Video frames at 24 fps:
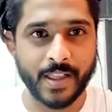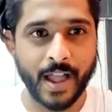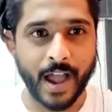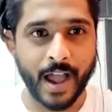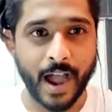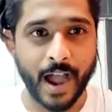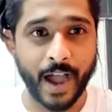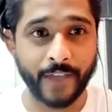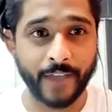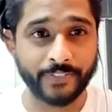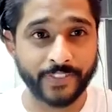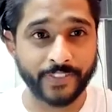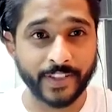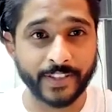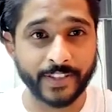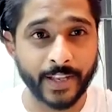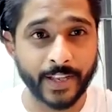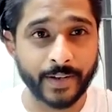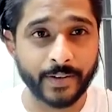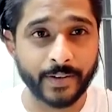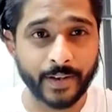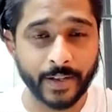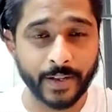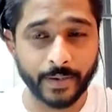I think
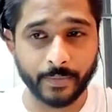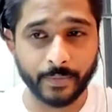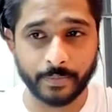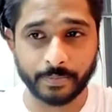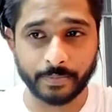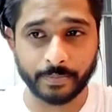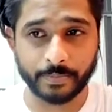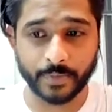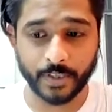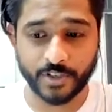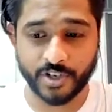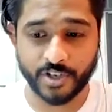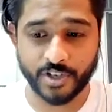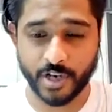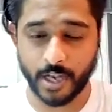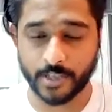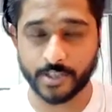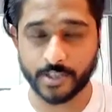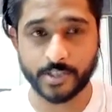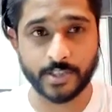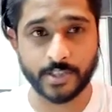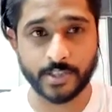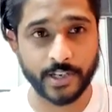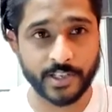that like the
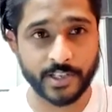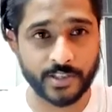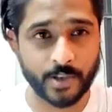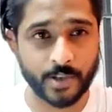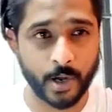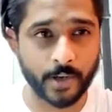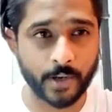chances that he's